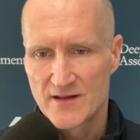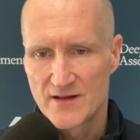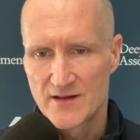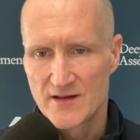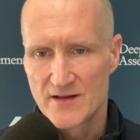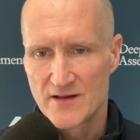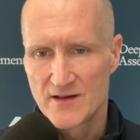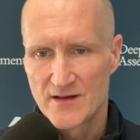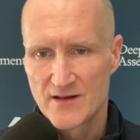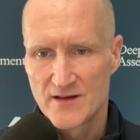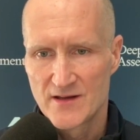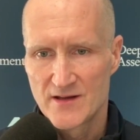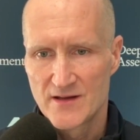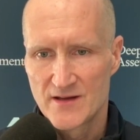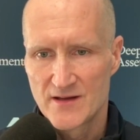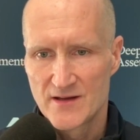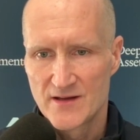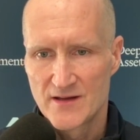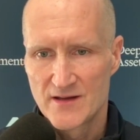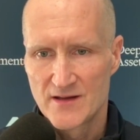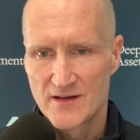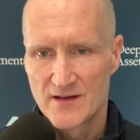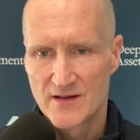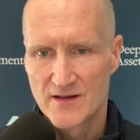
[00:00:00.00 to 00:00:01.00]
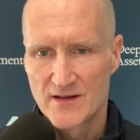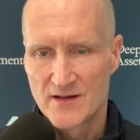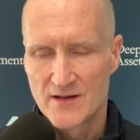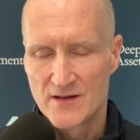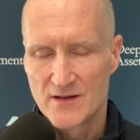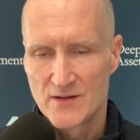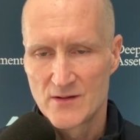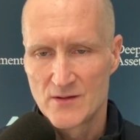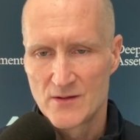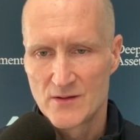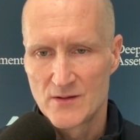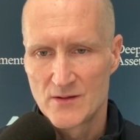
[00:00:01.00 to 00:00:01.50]

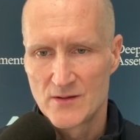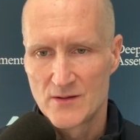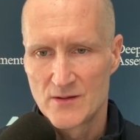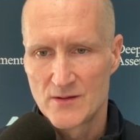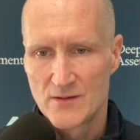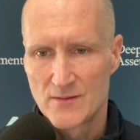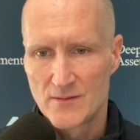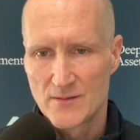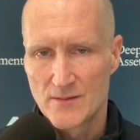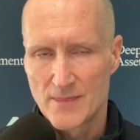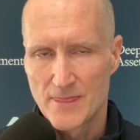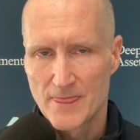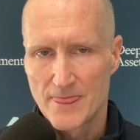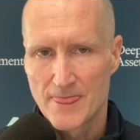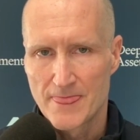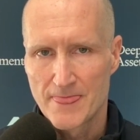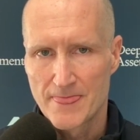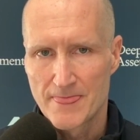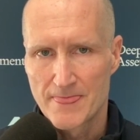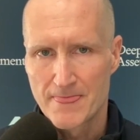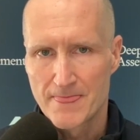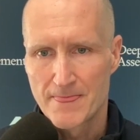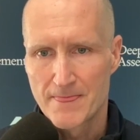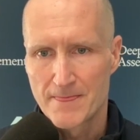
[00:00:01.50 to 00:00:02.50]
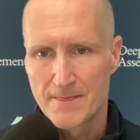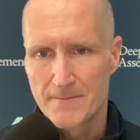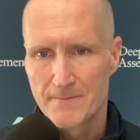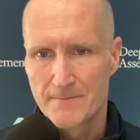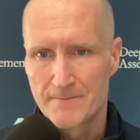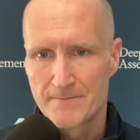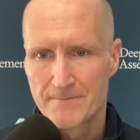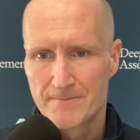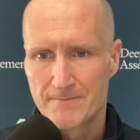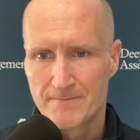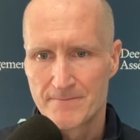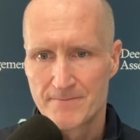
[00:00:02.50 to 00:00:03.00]

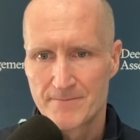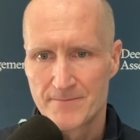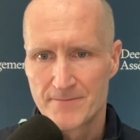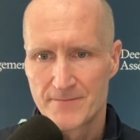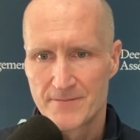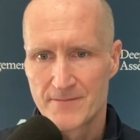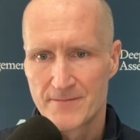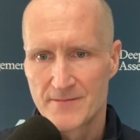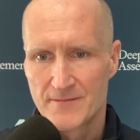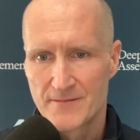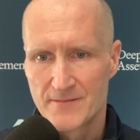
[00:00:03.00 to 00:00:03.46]
(not speaking)